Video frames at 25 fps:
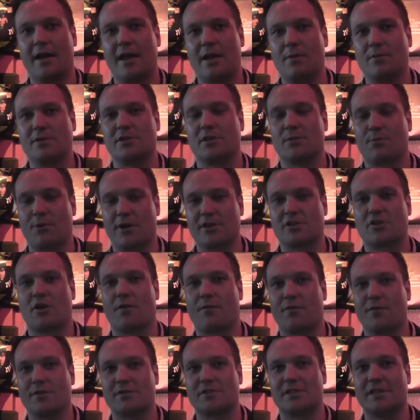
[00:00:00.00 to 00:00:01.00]
He was at the press
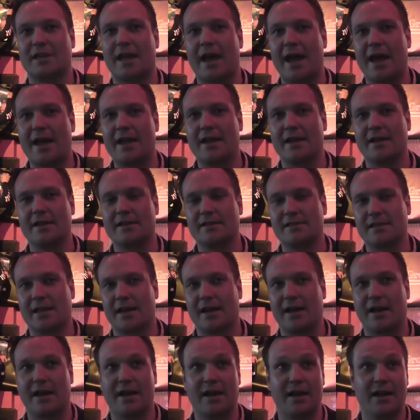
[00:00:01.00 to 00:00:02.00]
conference today, and
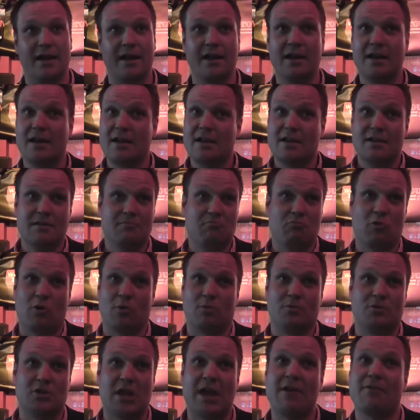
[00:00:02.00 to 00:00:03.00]

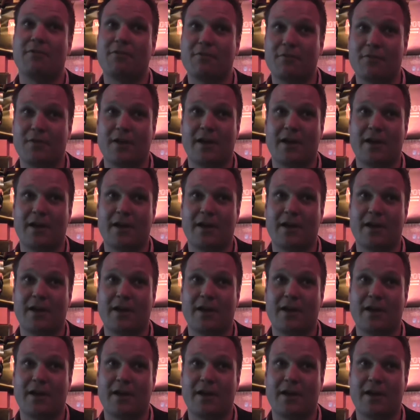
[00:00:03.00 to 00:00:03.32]
Jeff,